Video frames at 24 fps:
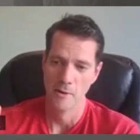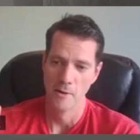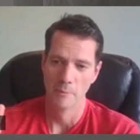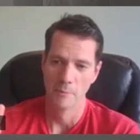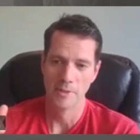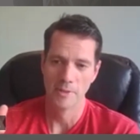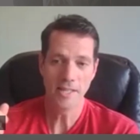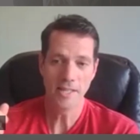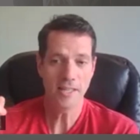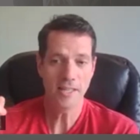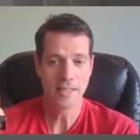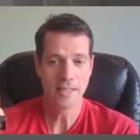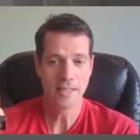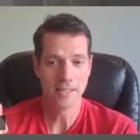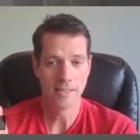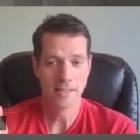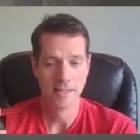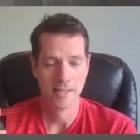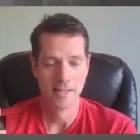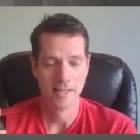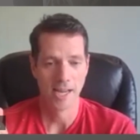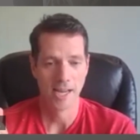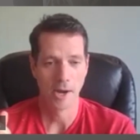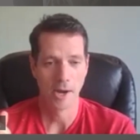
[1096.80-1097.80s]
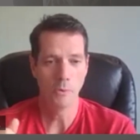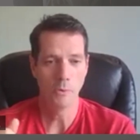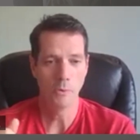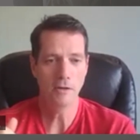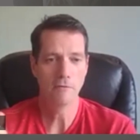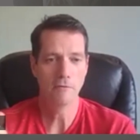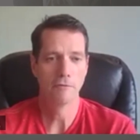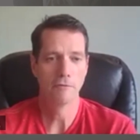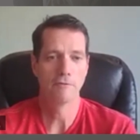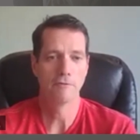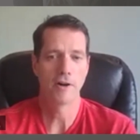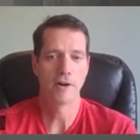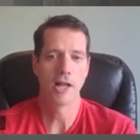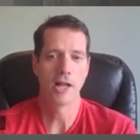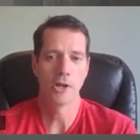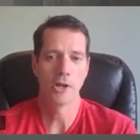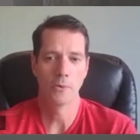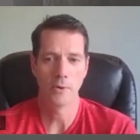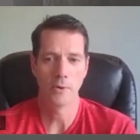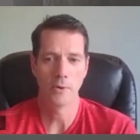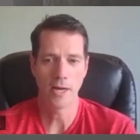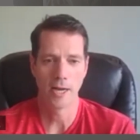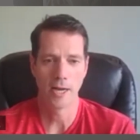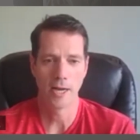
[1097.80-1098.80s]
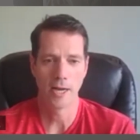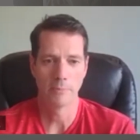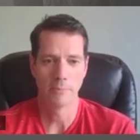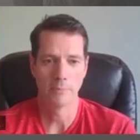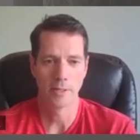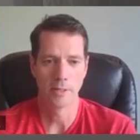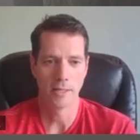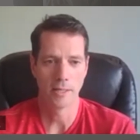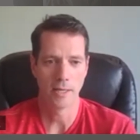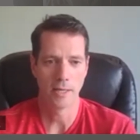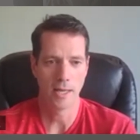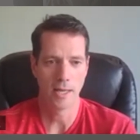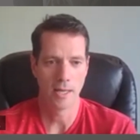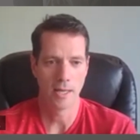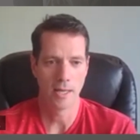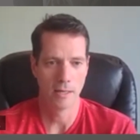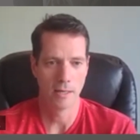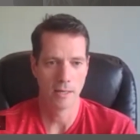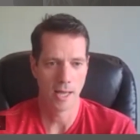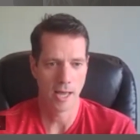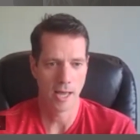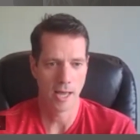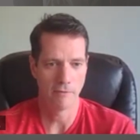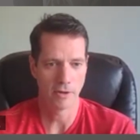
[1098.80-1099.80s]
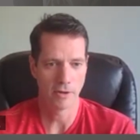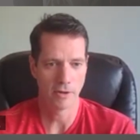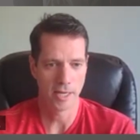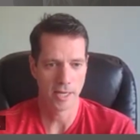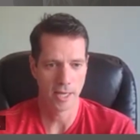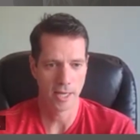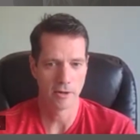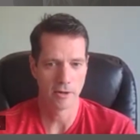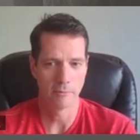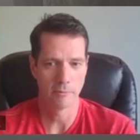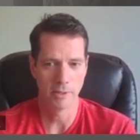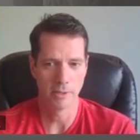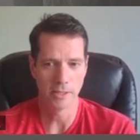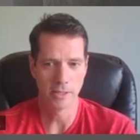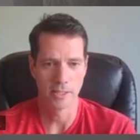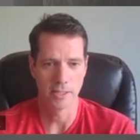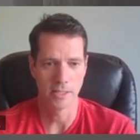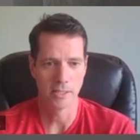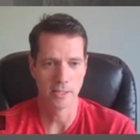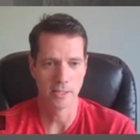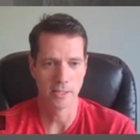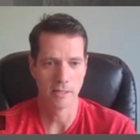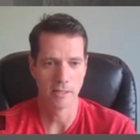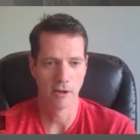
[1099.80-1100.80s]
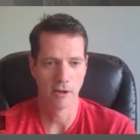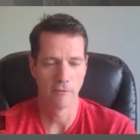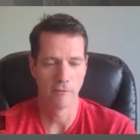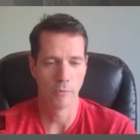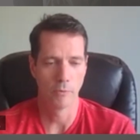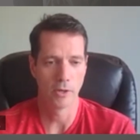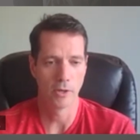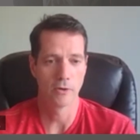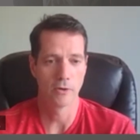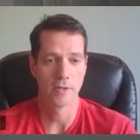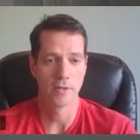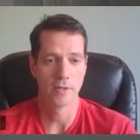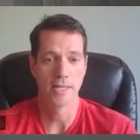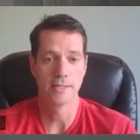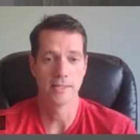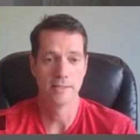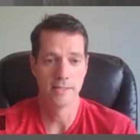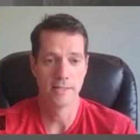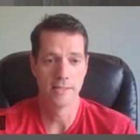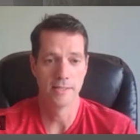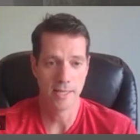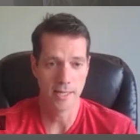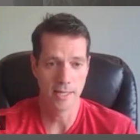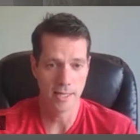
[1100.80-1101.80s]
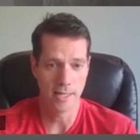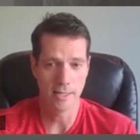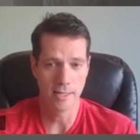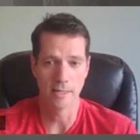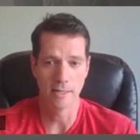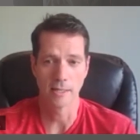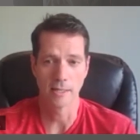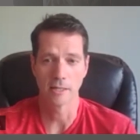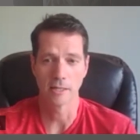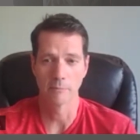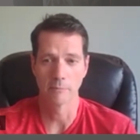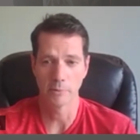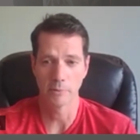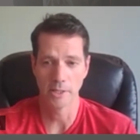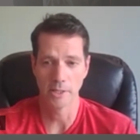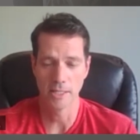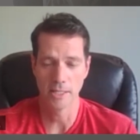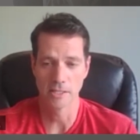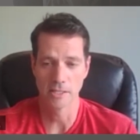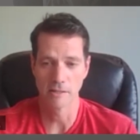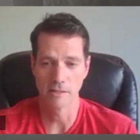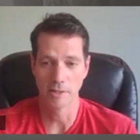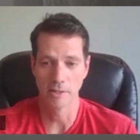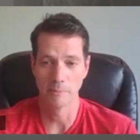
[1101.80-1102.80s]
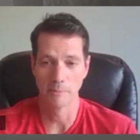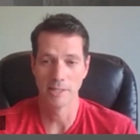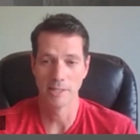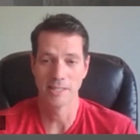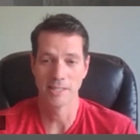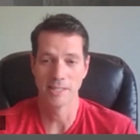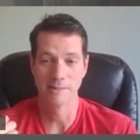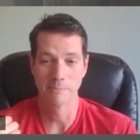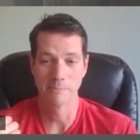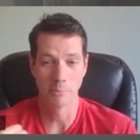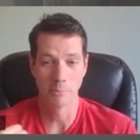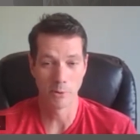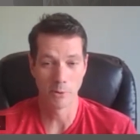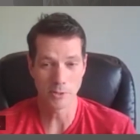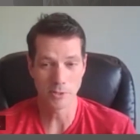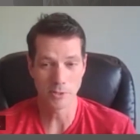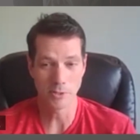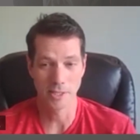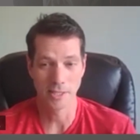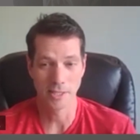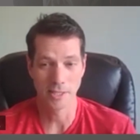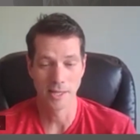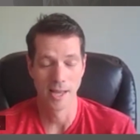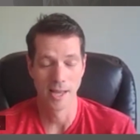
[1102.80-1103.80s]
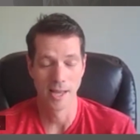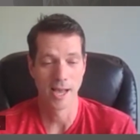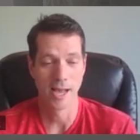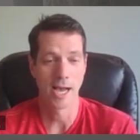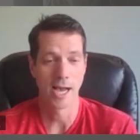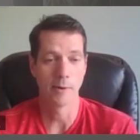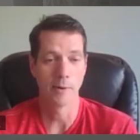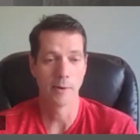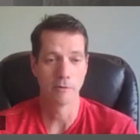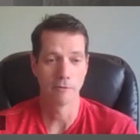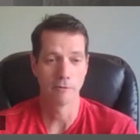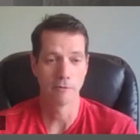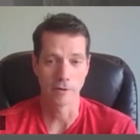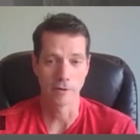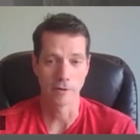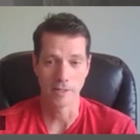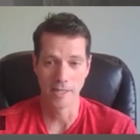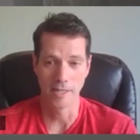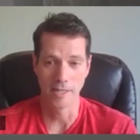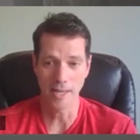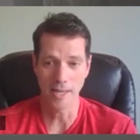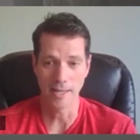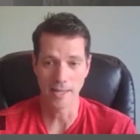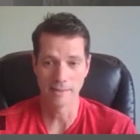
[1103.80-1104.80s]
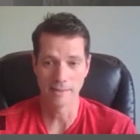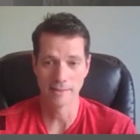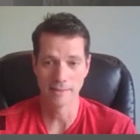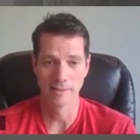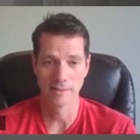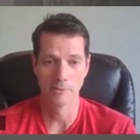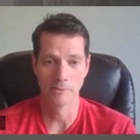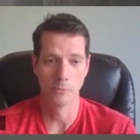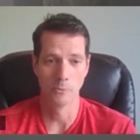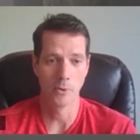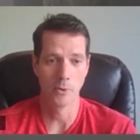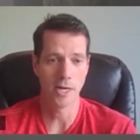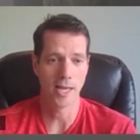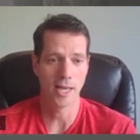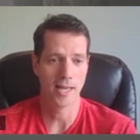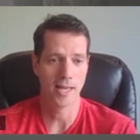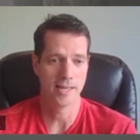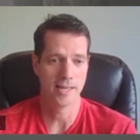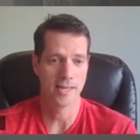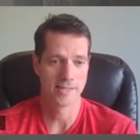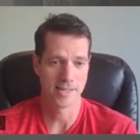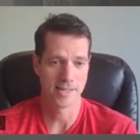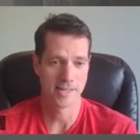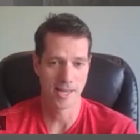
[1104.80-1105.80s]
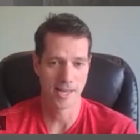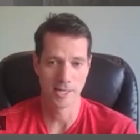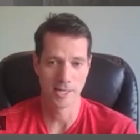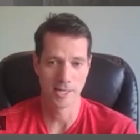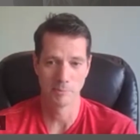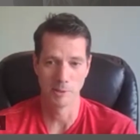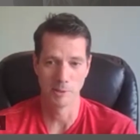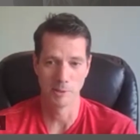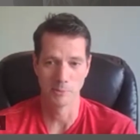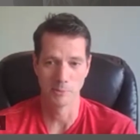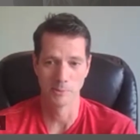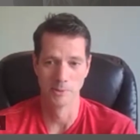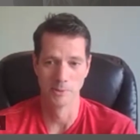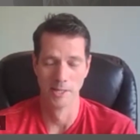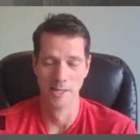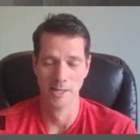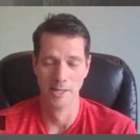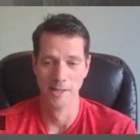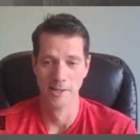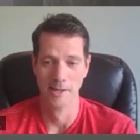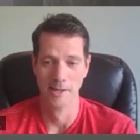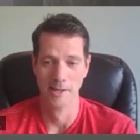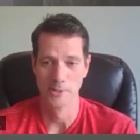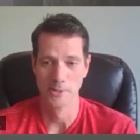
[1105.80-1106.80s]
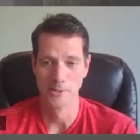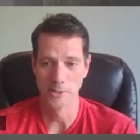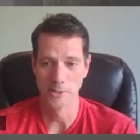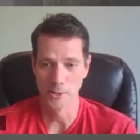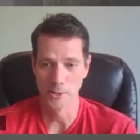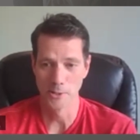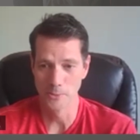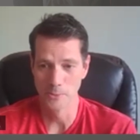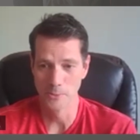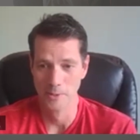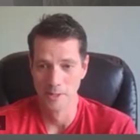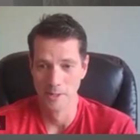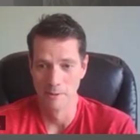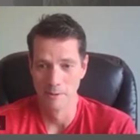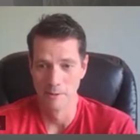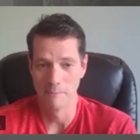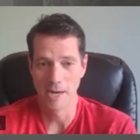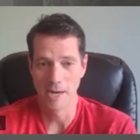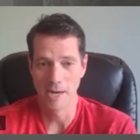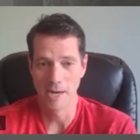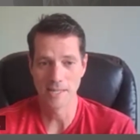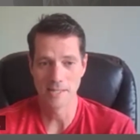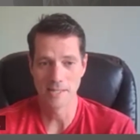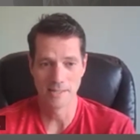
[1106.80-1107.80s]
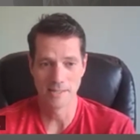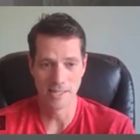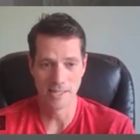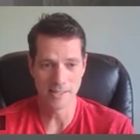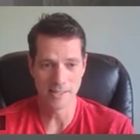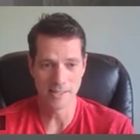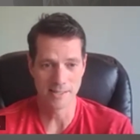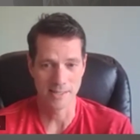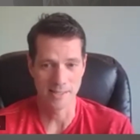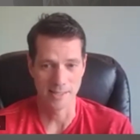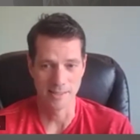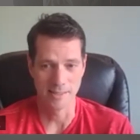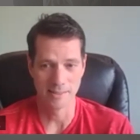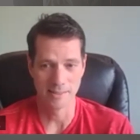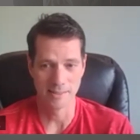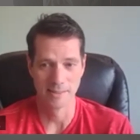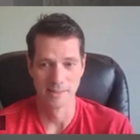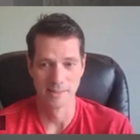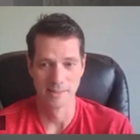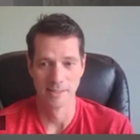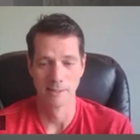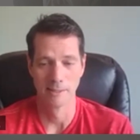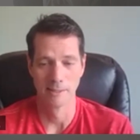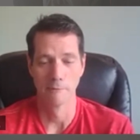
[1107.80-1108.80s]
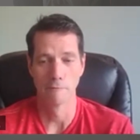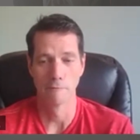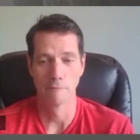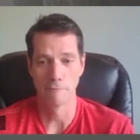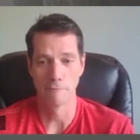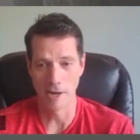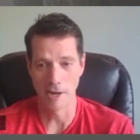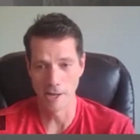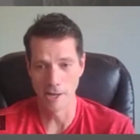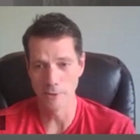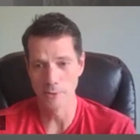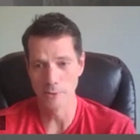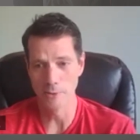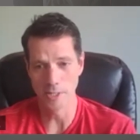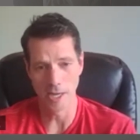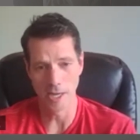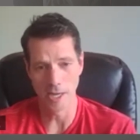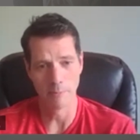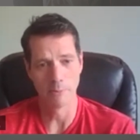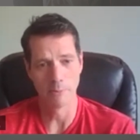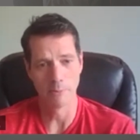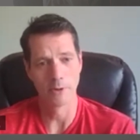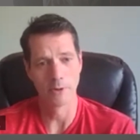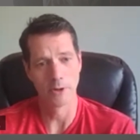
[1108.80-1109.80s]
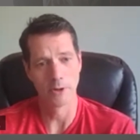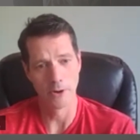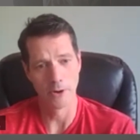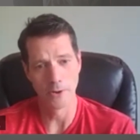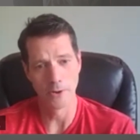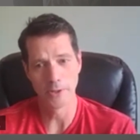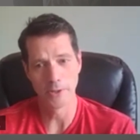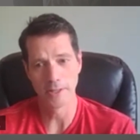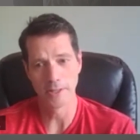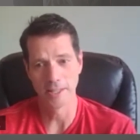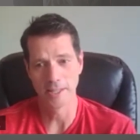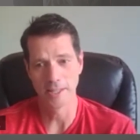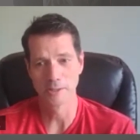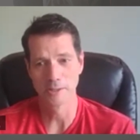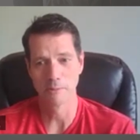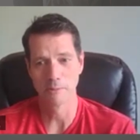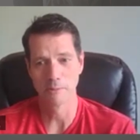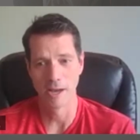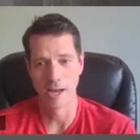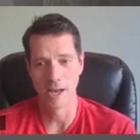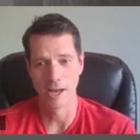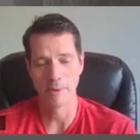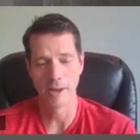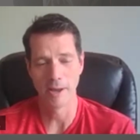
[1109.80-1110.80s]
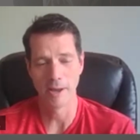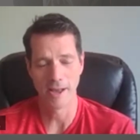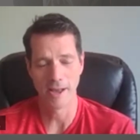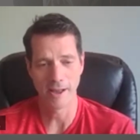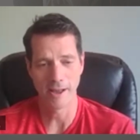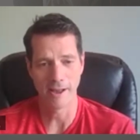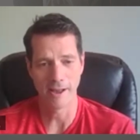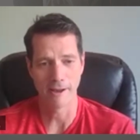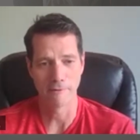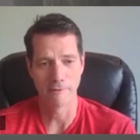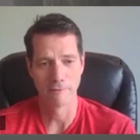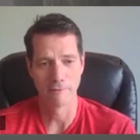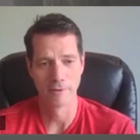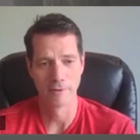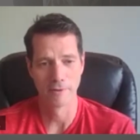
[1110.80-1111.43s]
but then I wouldn't follow up and have accountability of whether they did it and completed something, because personally, I would forget what I had assigned to people. So my assistant follows up on all the things on my behalf.